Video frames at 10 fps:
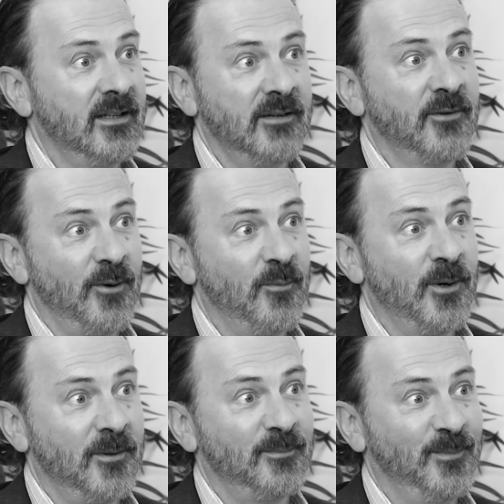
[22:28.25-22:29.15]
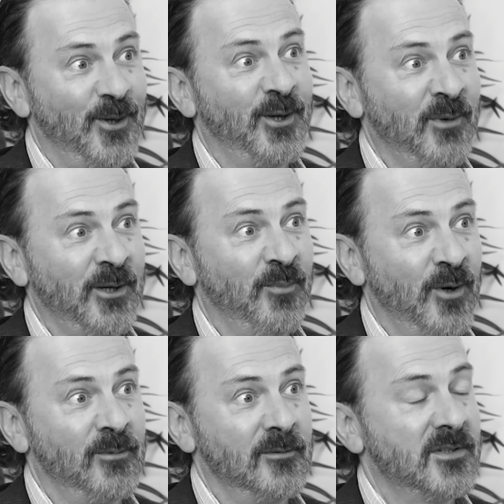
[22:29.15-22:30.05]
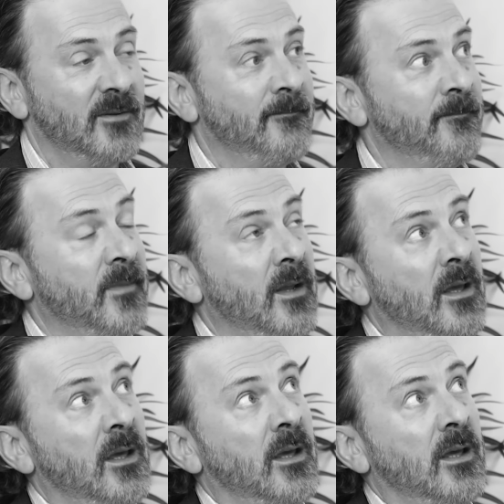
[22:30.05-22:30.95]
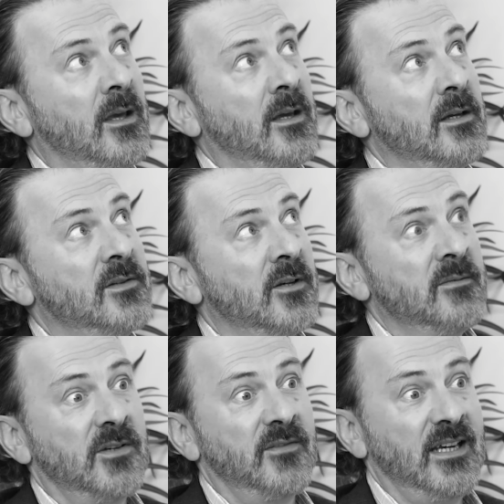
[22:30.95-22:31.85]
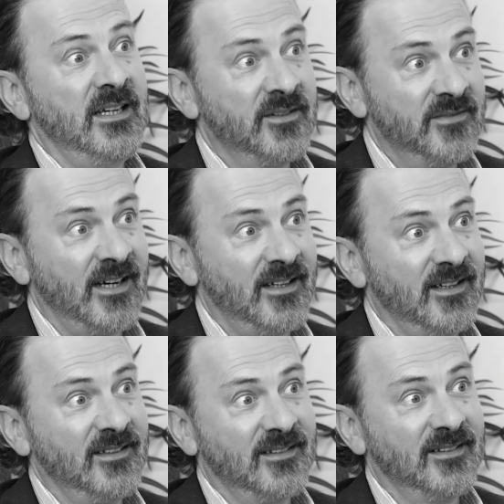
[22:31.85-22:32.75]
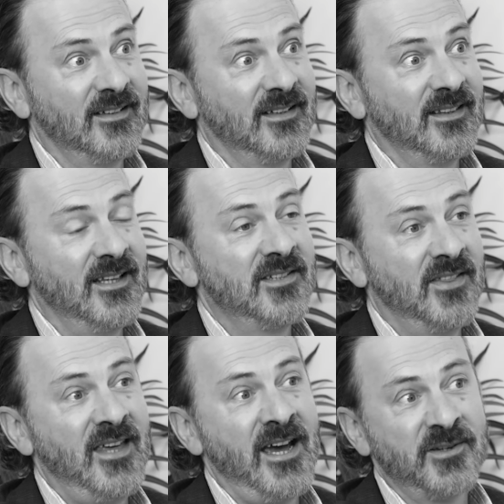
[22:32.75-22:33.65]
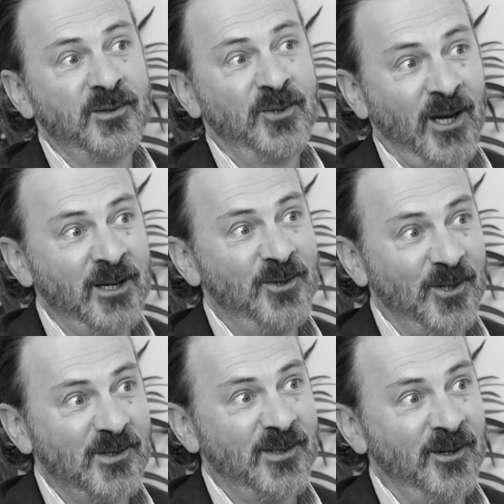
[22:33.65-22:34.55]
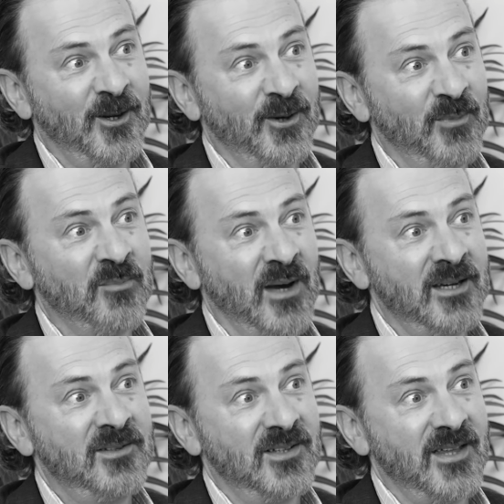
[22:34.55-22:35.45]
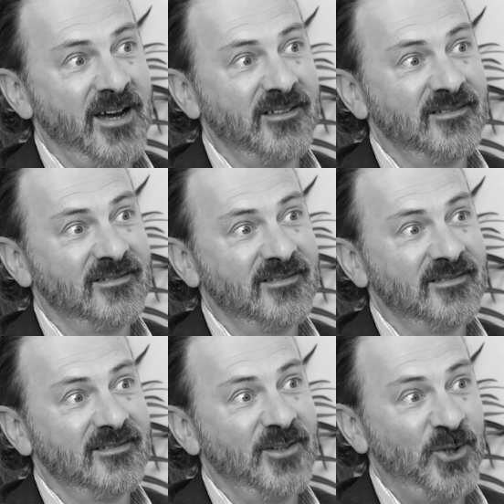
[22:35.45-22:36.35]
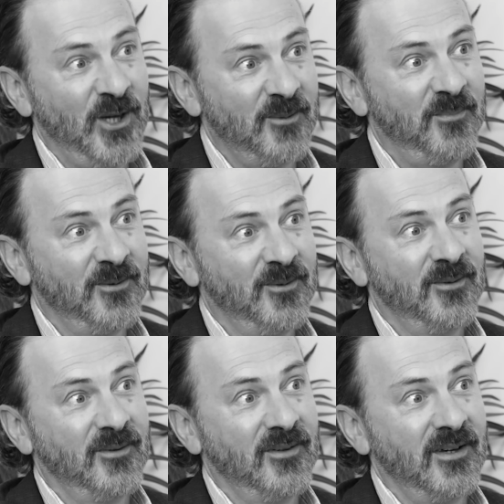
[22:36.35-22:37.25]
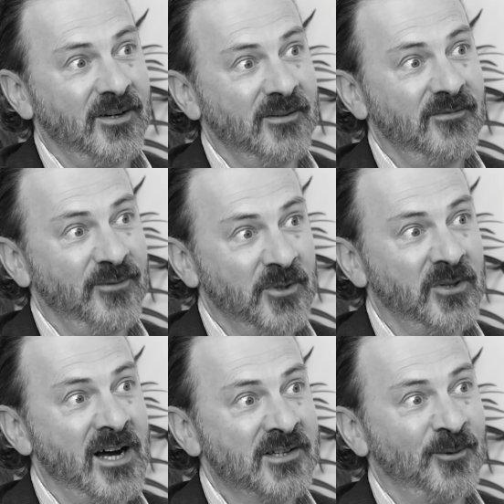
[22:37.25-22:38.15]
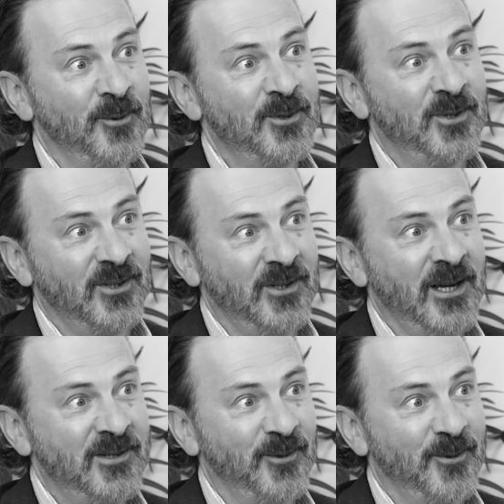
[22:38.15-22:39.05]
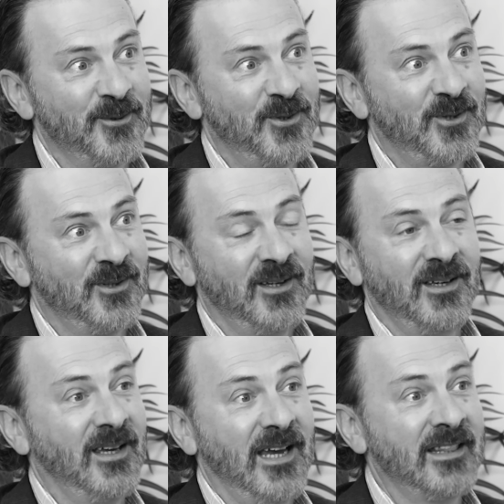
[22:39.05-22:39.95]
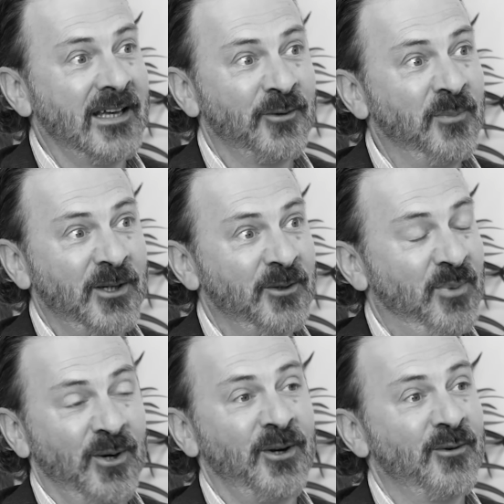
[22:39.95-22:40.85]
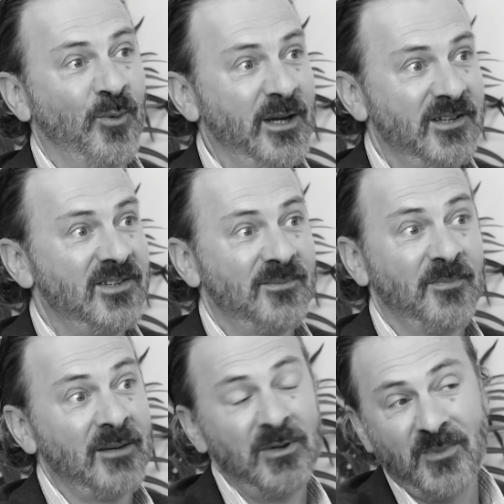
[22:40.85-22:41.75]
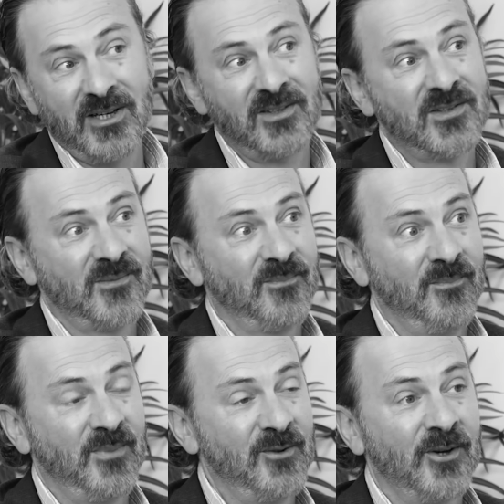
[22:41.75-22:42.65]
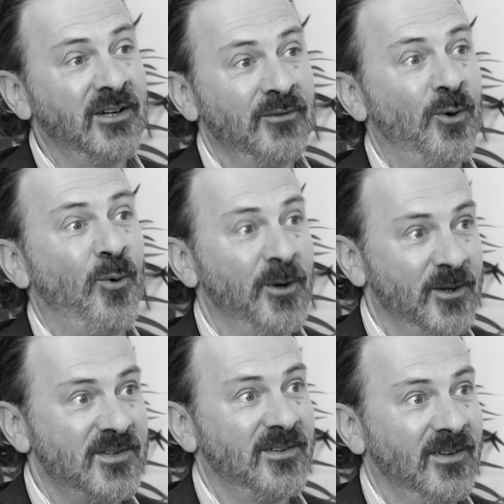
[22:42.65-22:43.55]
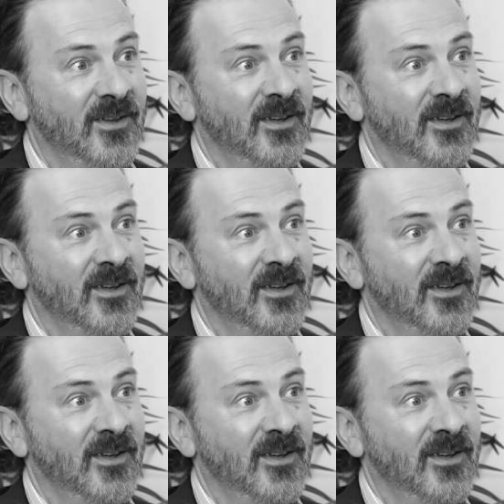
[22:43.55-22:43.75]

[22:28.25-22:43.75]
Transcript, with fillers: and they've got well documented problems. In terms of innovating, there's a thousand changes that are going to be made to that ship um, from the last launch to the next launch. And that'll be in a period of weeks, maybe months, but not even quarters.